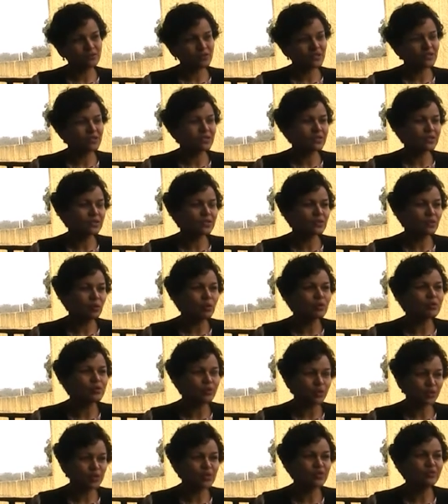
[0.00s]
just as all
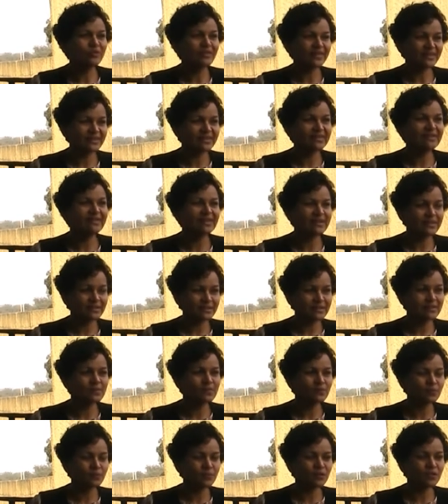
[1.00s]
sorts of other things
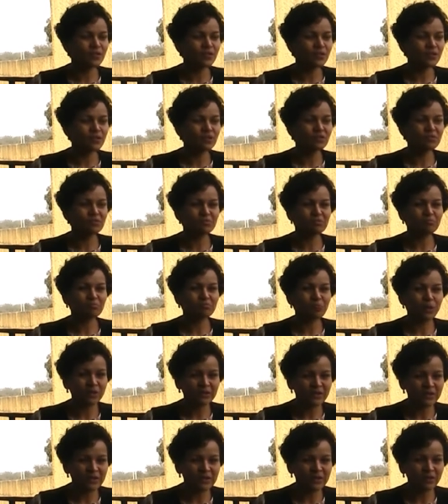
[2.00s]
which
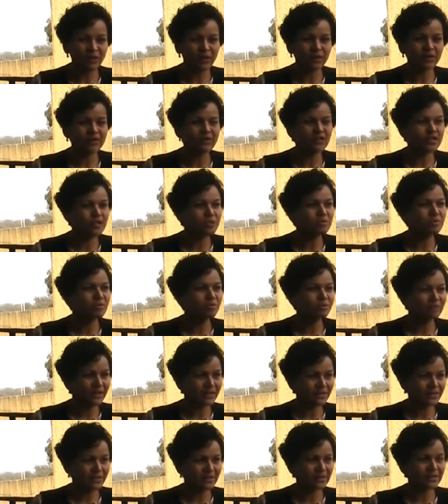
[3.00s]
modern technologies
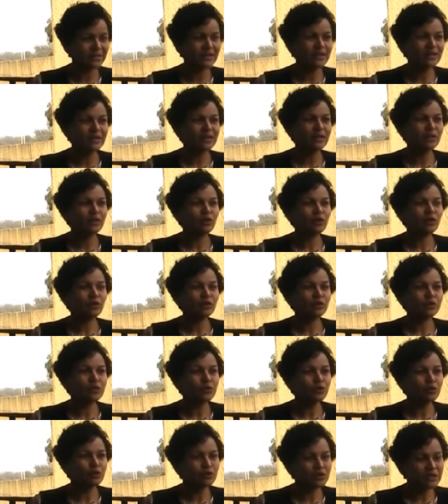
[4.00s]
provide, or the
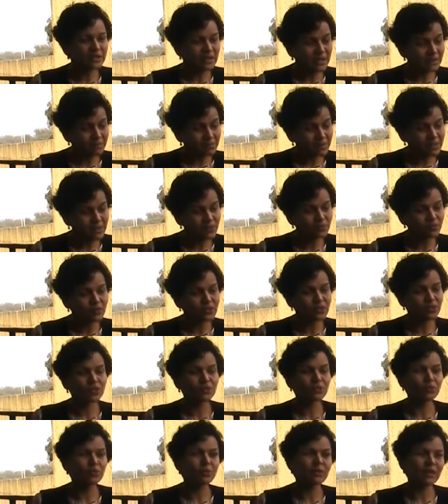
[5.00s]
new dilemmas which are
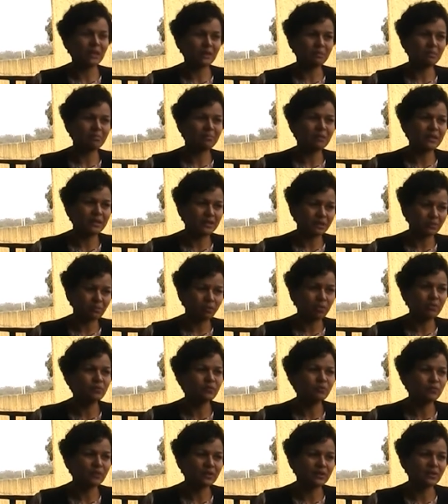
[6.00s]
thrown up by the
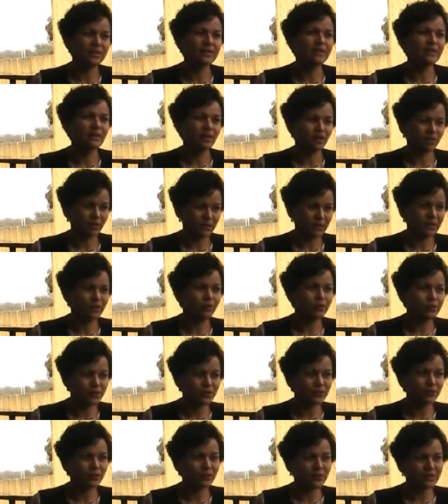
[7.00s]
modern world, are
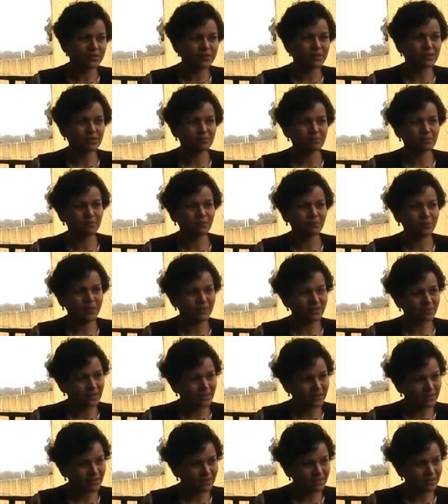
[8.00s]
also ways by
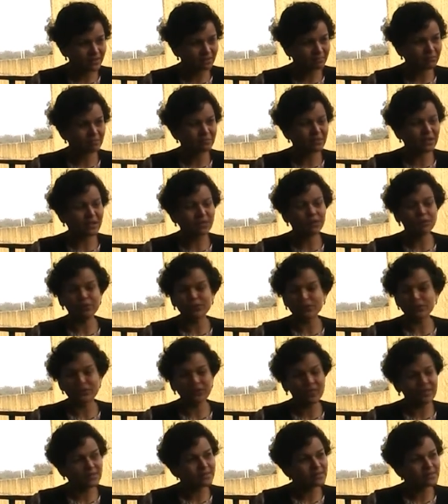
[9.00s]
that there are also
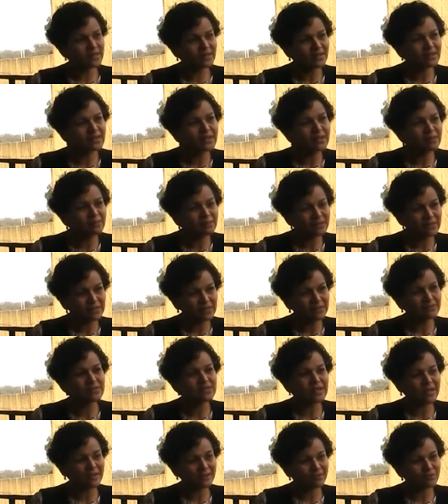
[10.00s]
things that their beliefs
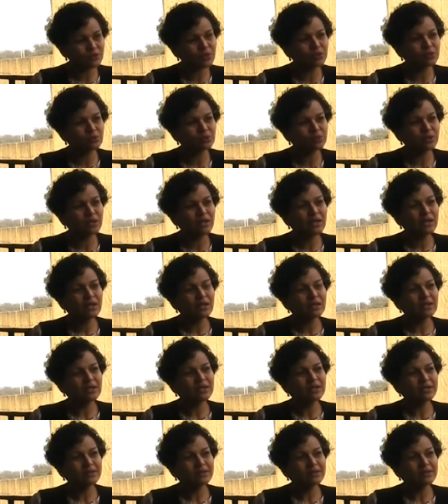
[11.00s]
have to uh,